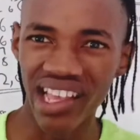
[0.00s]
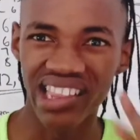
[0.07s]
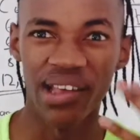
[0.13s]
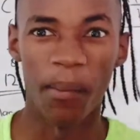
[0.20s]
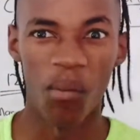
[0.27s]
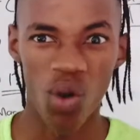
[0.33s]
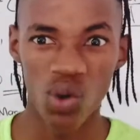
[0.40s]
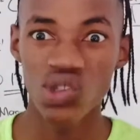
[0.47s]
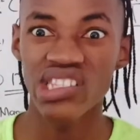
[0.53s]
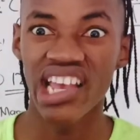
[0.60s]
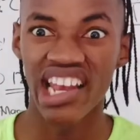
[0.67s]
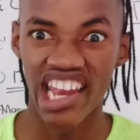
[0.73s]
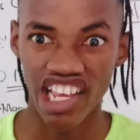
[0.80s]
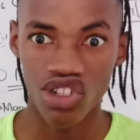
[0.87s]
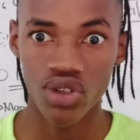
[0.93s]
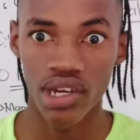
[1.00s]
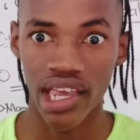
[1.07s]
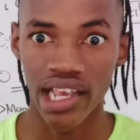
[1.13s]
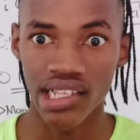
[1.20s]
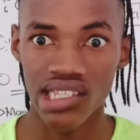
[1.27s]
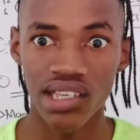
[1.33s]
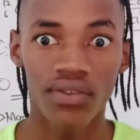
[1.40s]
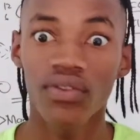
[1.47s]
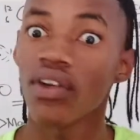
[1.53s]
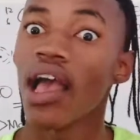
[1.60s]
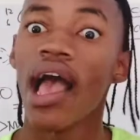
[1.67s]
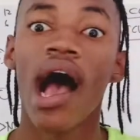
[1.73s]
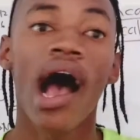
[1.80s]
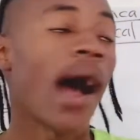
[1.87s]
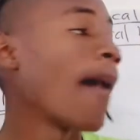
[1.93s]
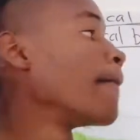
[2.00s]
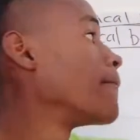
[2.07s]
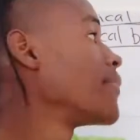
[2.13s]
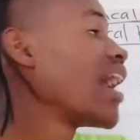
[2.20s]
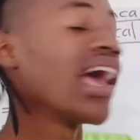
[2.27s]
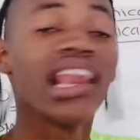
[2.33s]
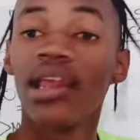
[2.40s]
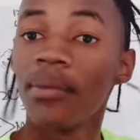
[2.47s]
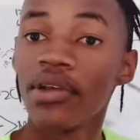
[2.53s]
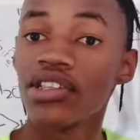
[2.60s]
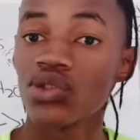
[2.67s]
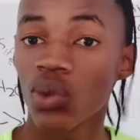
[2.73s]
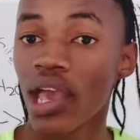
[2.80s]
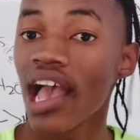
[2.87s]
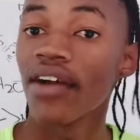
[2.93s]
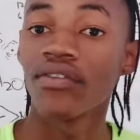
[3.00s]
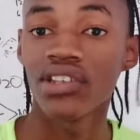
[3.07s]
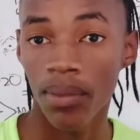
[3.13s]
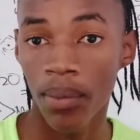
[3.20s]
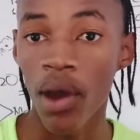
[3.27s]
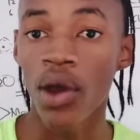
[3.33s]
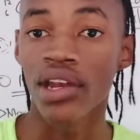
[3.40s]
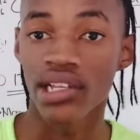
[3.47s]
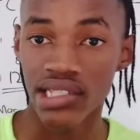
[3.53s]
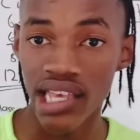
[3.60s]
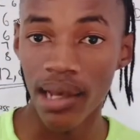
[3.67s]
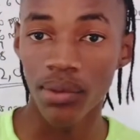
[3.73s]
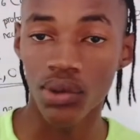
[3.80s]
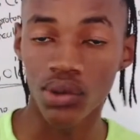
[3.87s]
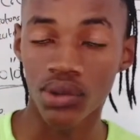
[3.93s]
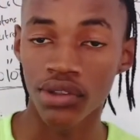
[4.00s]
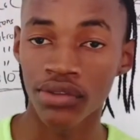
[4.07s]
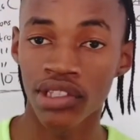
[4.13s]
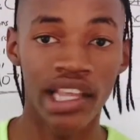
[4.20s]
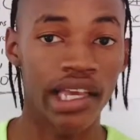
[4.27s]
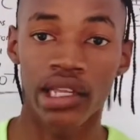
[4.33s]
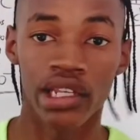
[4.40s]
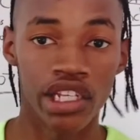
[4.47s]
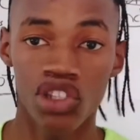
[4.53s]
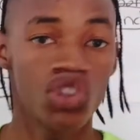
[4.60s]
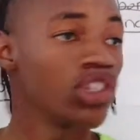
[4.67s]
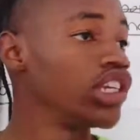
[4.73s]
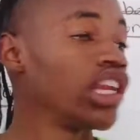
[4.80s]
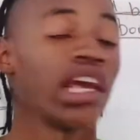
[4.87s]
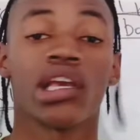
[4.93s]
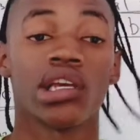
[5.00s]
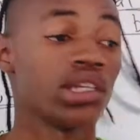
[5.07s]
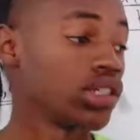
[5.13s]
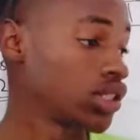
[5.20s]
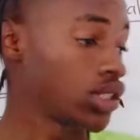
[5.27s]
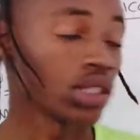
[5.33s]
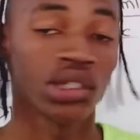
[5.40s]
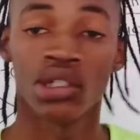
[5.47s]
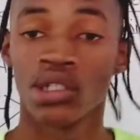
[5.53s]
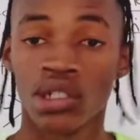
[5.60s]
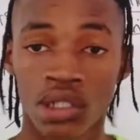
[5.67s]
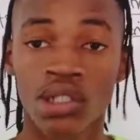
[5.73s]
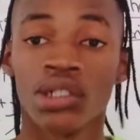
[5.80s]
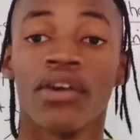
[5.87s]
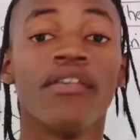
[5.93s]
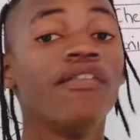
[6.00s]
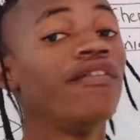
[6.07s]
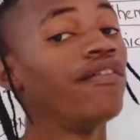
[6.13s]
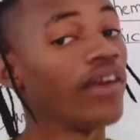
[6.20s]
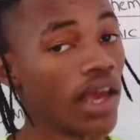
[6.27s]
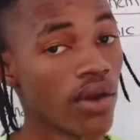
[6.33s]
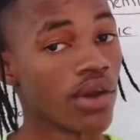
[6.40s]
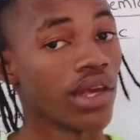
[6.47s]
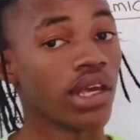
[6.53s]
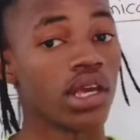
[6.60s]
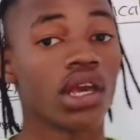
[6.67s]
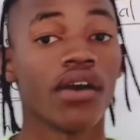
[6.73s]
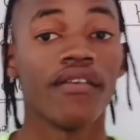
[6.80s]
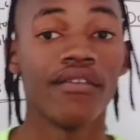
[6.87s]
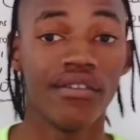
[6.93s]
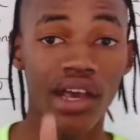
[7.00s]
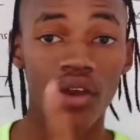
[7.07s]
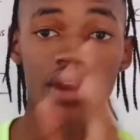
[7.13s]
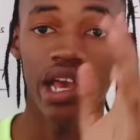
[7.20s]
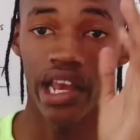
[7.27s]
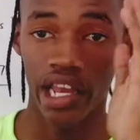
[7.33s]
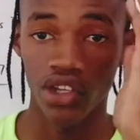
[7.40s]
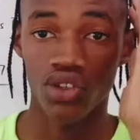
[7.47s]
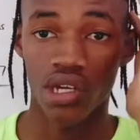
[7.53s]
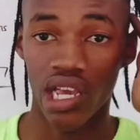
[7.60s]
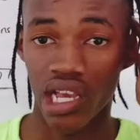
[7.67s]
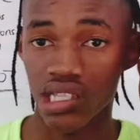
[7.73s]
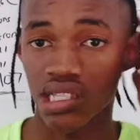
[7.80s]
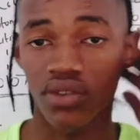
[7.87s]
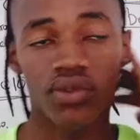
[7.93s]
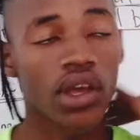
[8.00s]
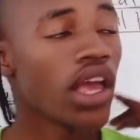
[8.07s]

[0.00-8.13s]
the most electronegative element we have in the periodic table. Like literally, like it is very, very electronegative.